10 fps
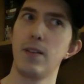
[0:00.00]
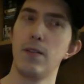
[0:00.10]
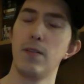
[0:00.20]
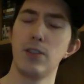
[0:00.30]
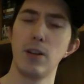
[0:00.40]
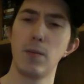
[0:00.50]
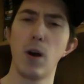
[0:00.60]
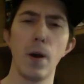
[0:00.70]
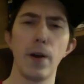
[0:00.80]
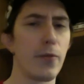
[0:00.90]
some call
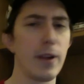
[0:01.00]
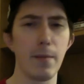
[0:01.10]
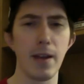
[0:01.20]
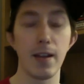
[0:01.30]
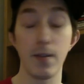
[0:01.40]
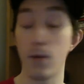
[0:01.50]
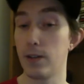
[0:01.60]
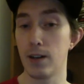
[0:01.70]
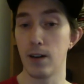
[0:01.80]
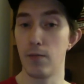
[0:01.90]
it a remake, though it's
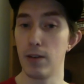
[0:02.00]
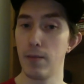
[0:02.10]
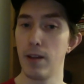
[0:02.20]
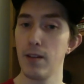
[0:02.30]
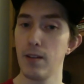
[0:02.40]
not a remake.